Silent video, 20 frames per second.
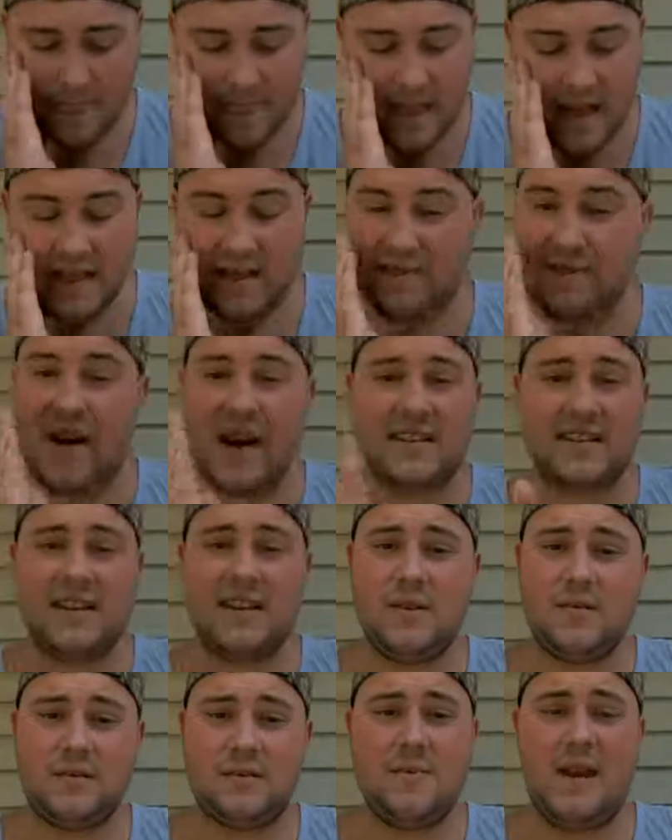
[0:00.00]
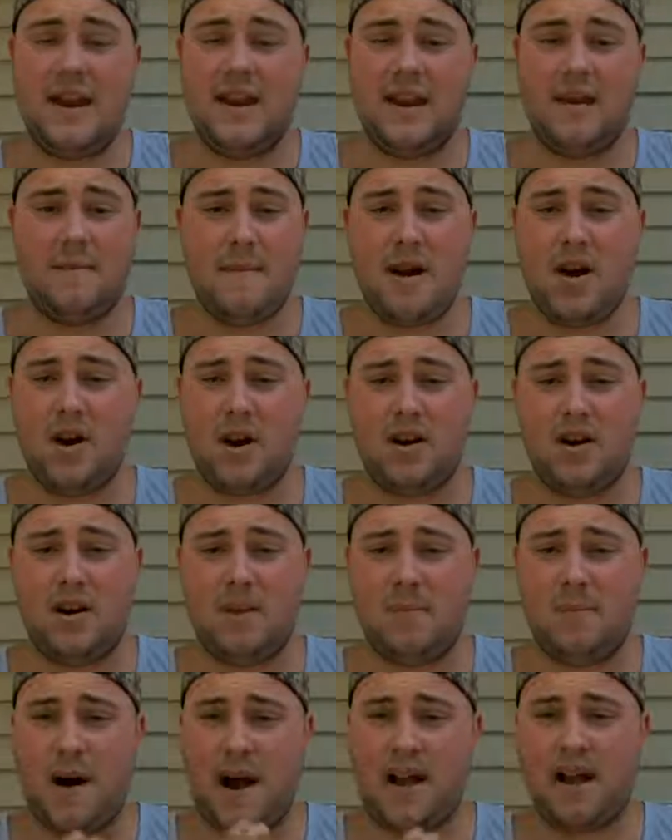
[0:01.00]
And the fact that it was made in America
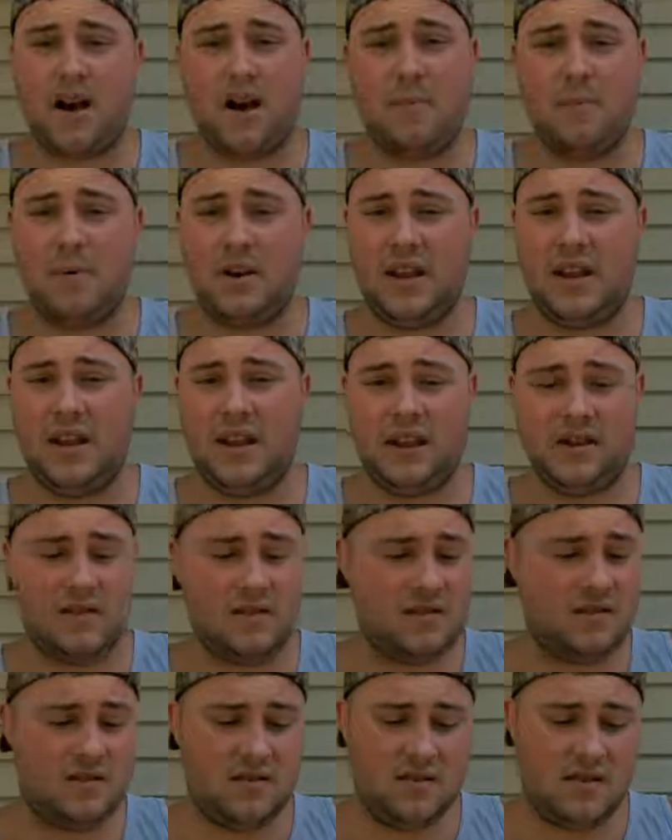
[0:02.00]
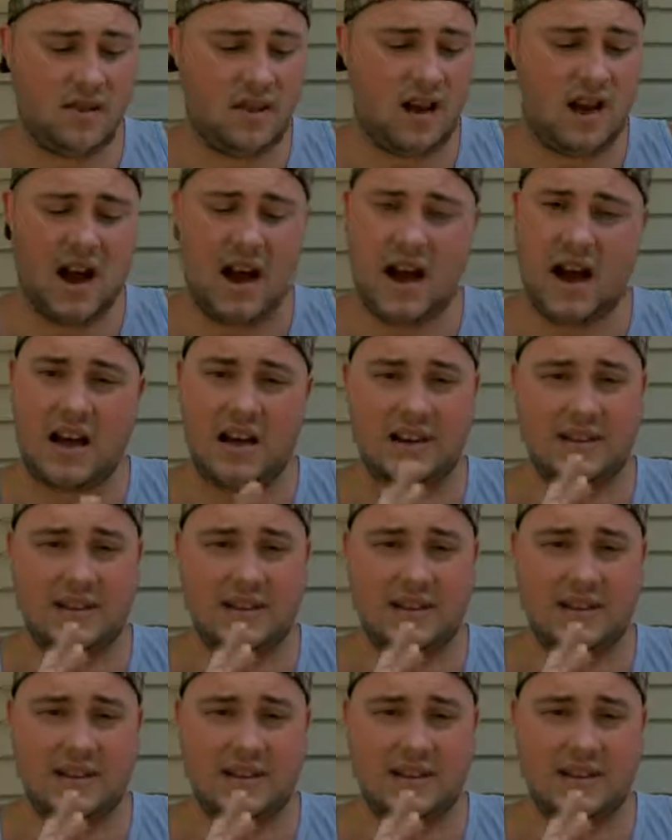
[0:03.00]
by a company, I